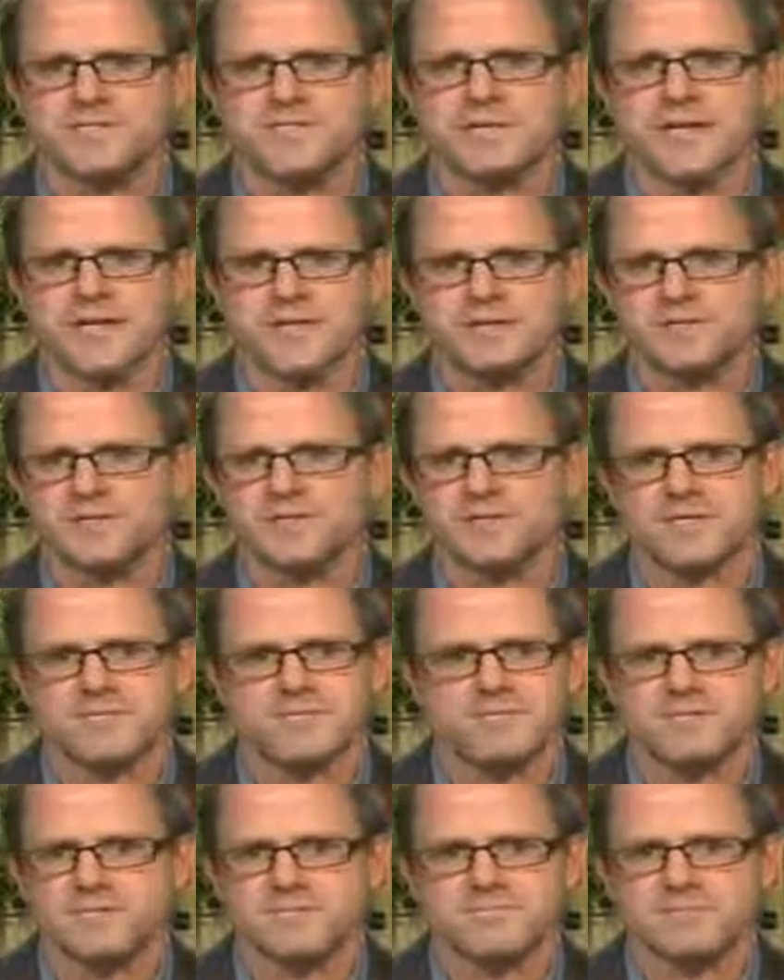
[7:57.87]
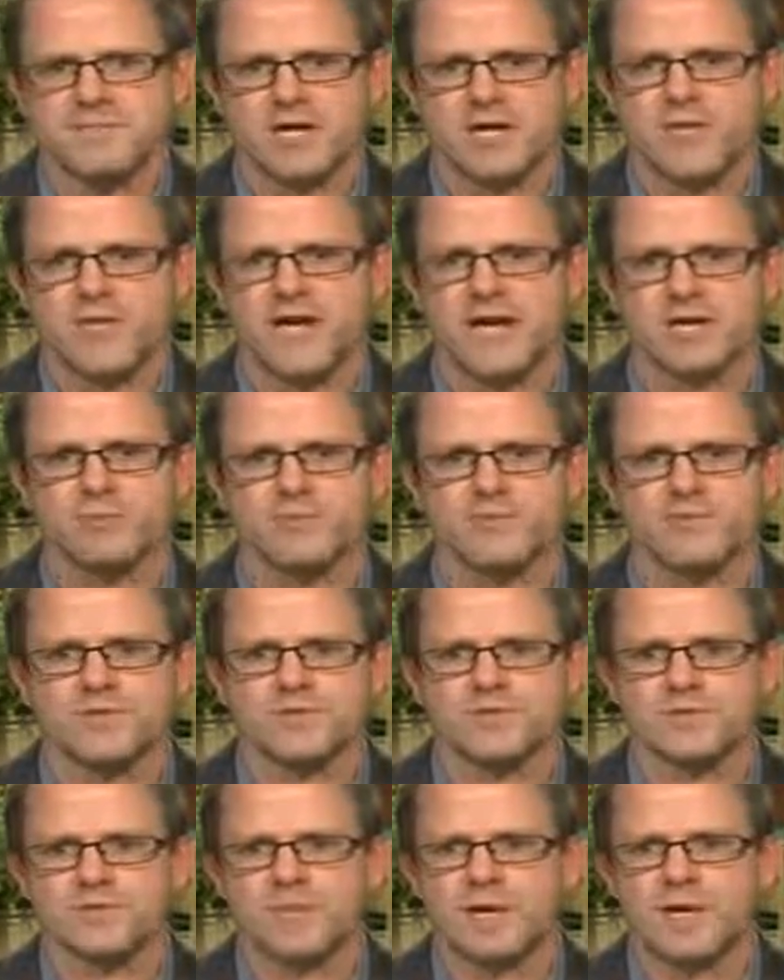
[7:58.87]
Sanders can align with
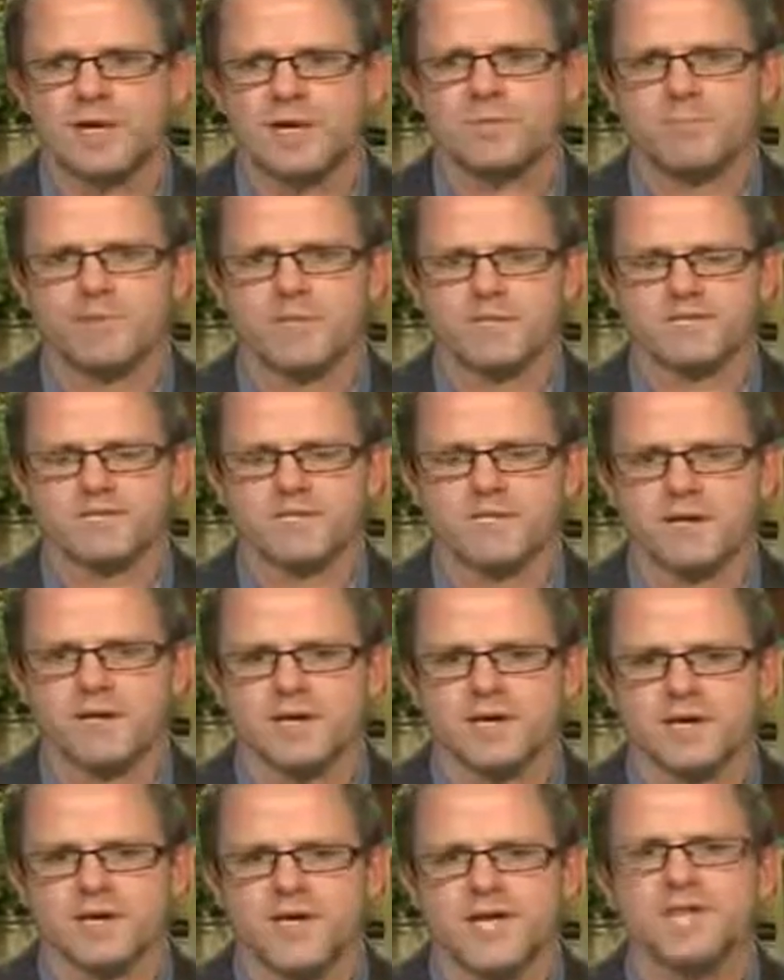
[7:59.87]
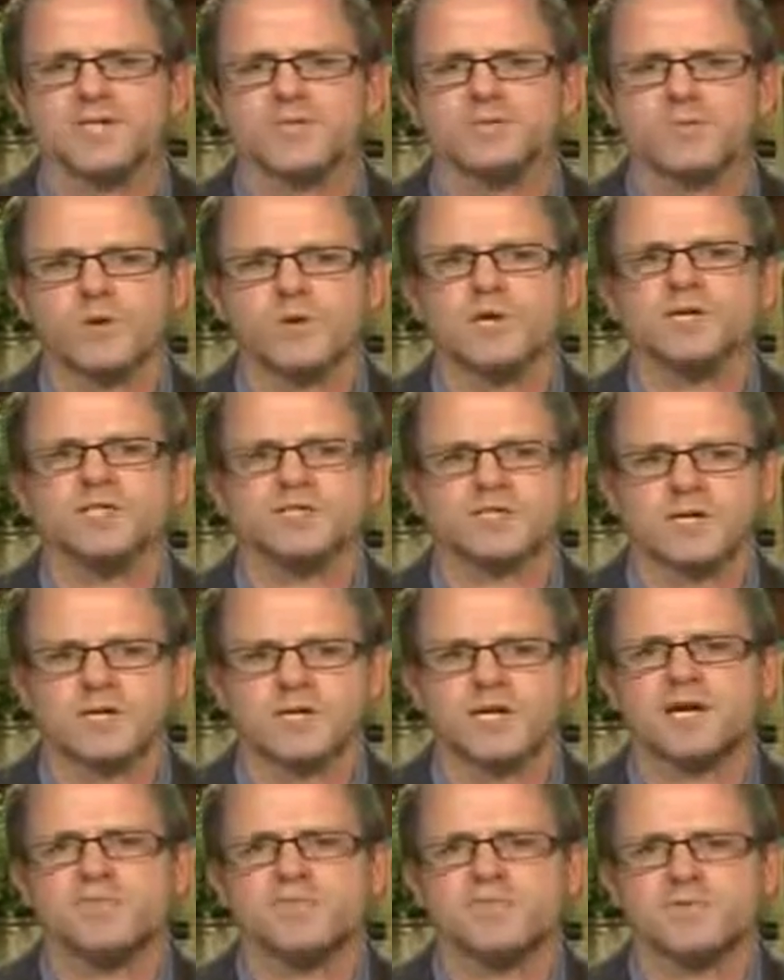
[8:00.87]
them. But his work is cut
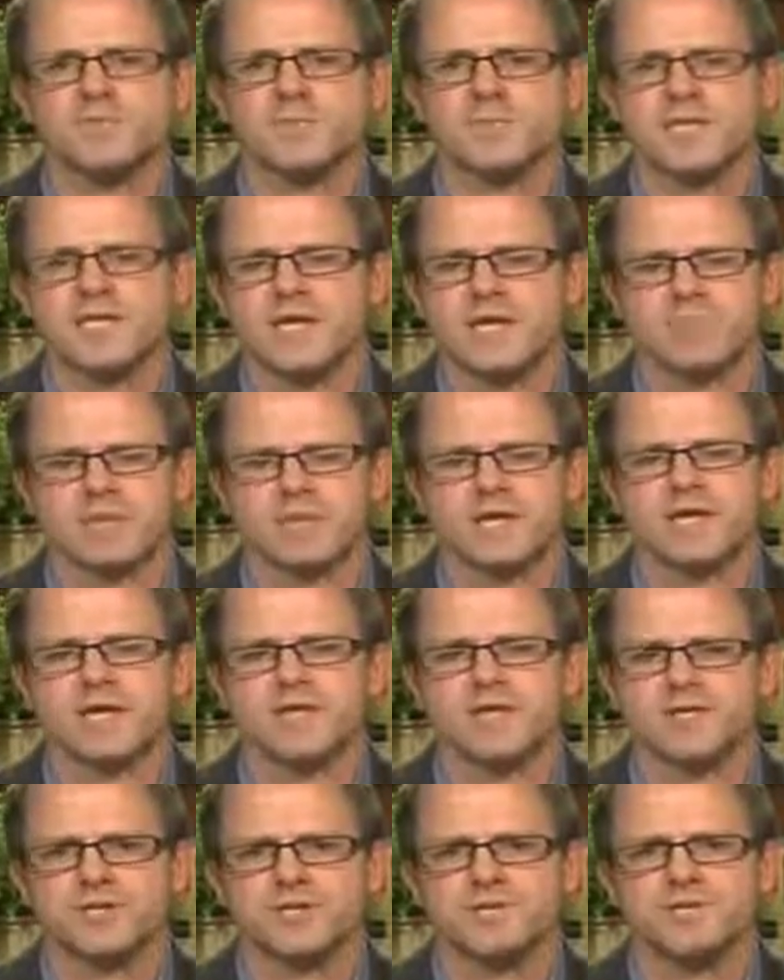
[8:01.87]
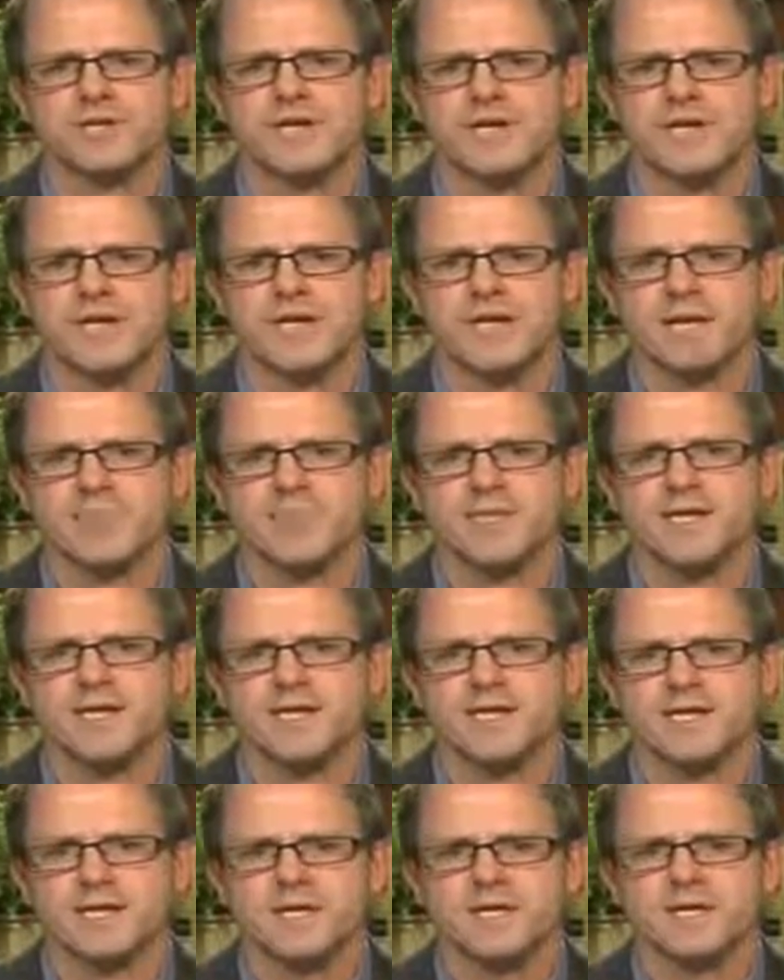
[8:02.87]
off from him in that regard. You're right. I
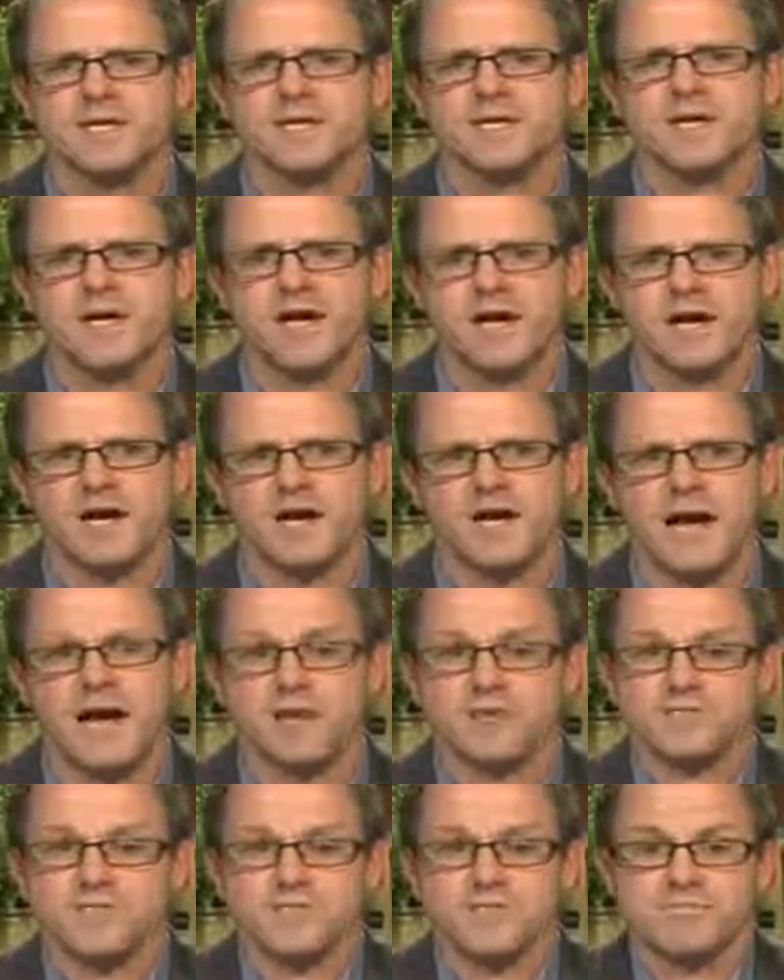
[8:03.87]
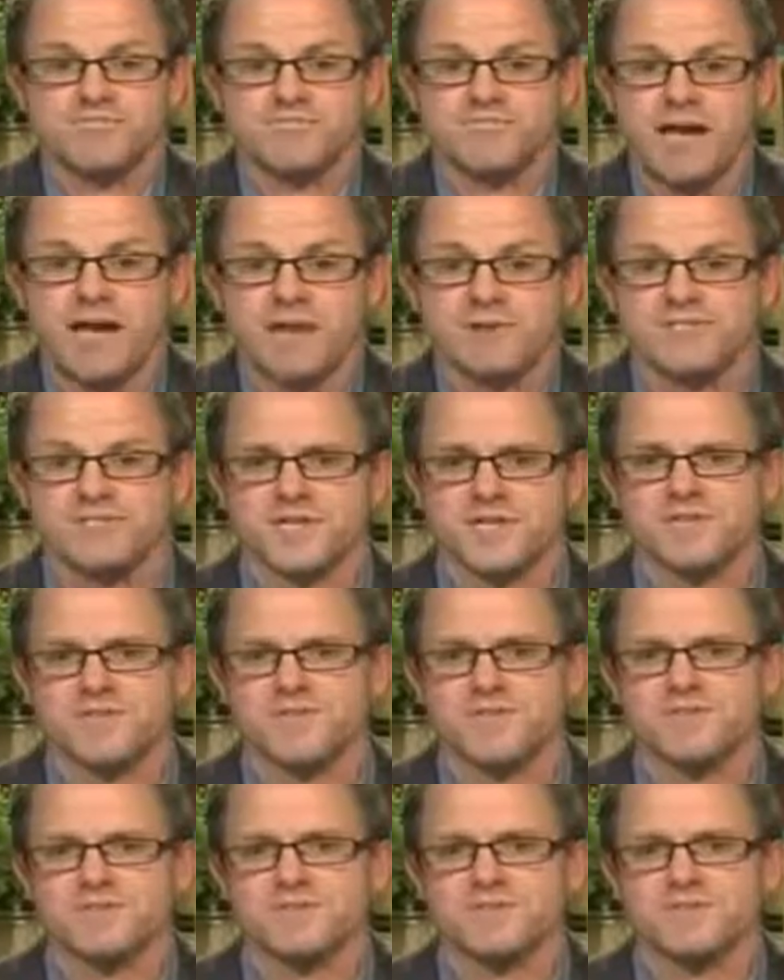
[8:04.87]
mean, how does he
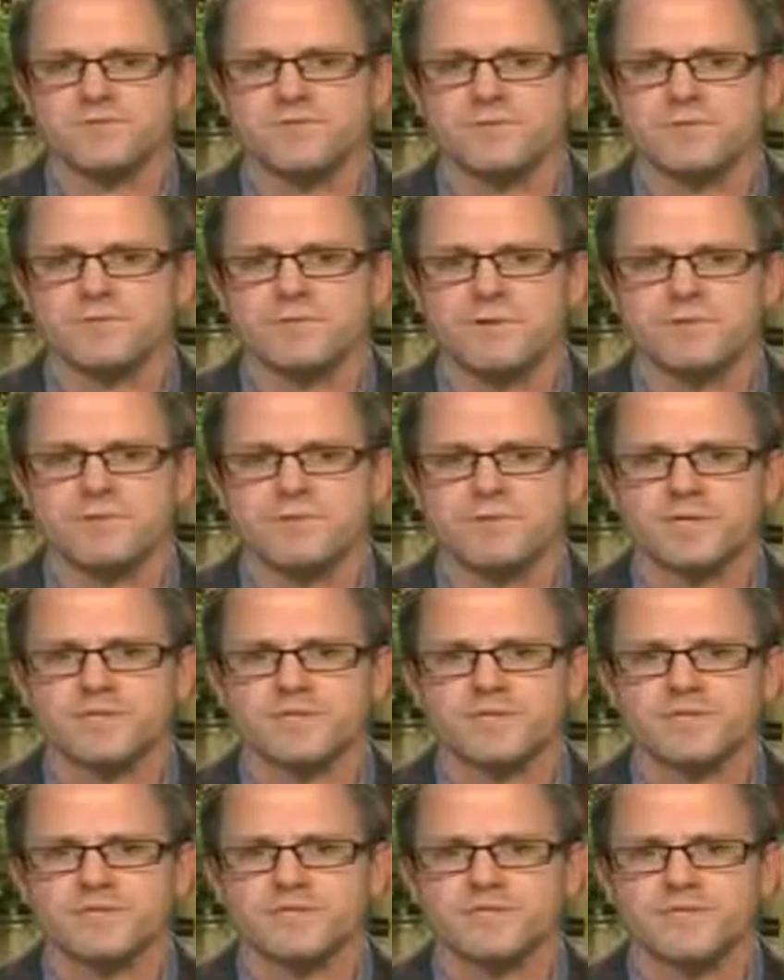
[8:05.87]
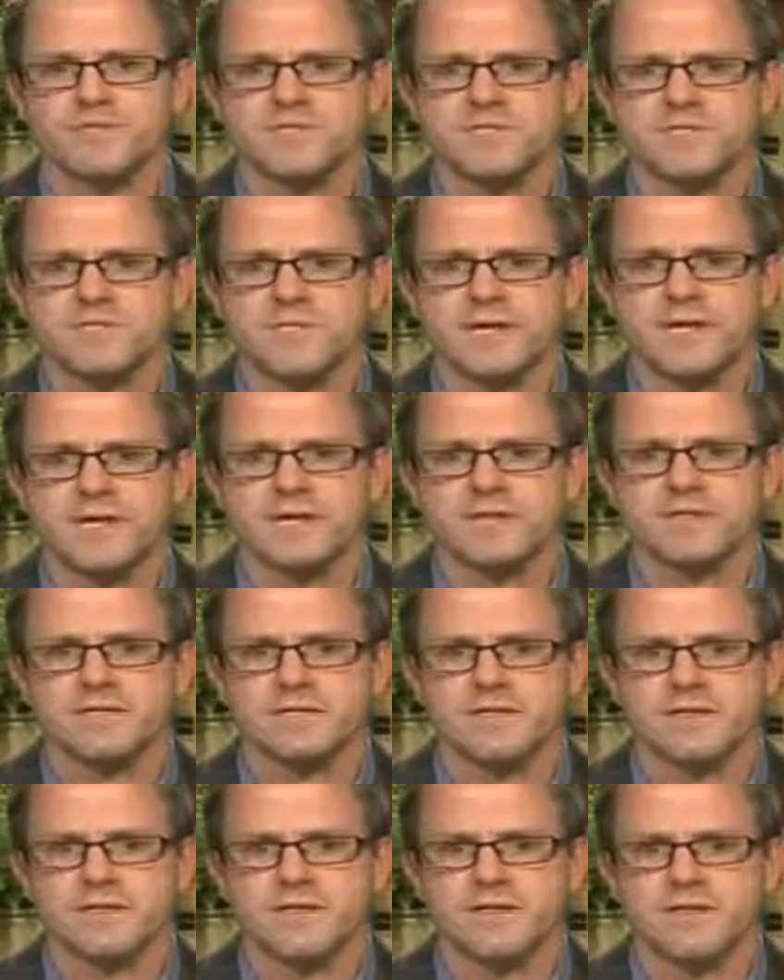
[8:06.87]
convince these Republicans to see the light?
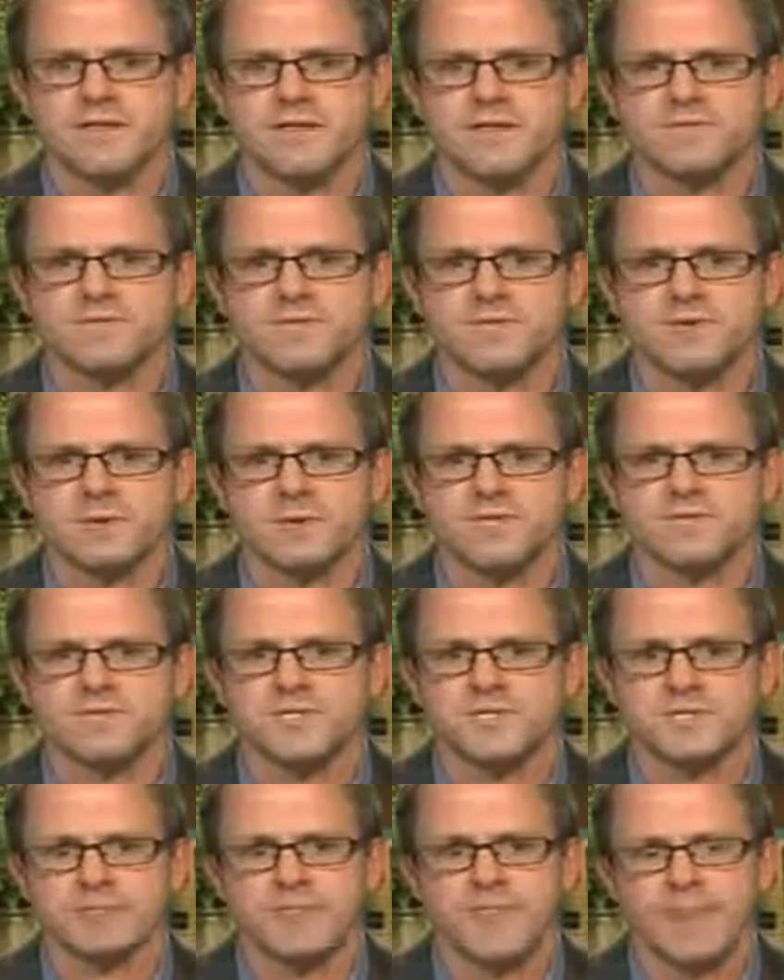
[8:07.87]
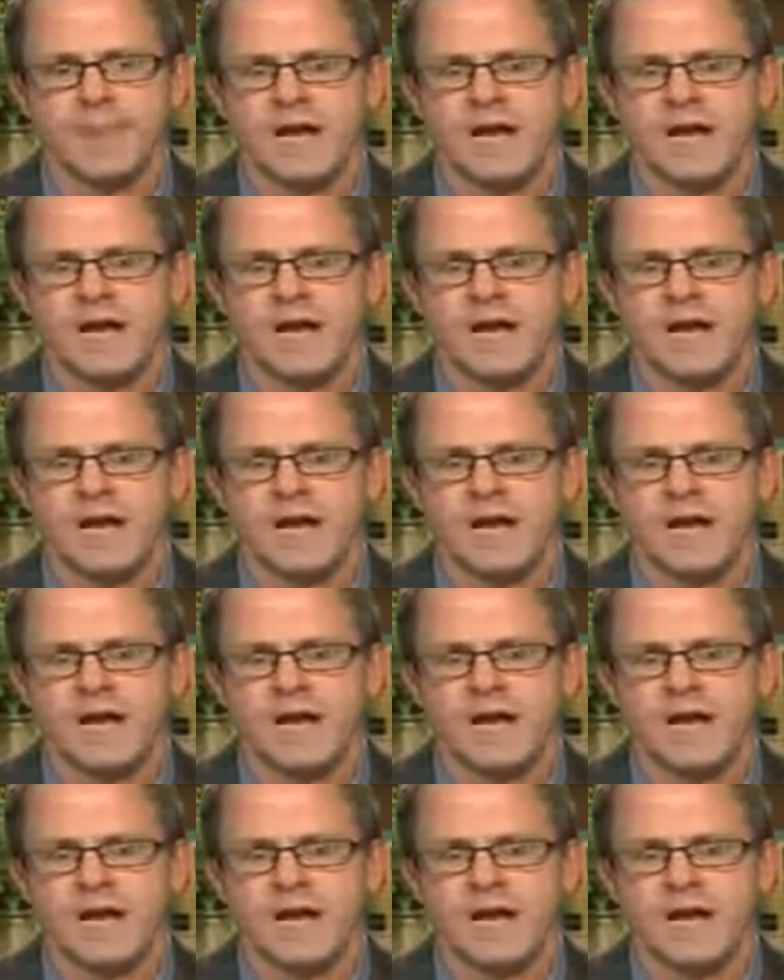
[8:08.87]
That is the question.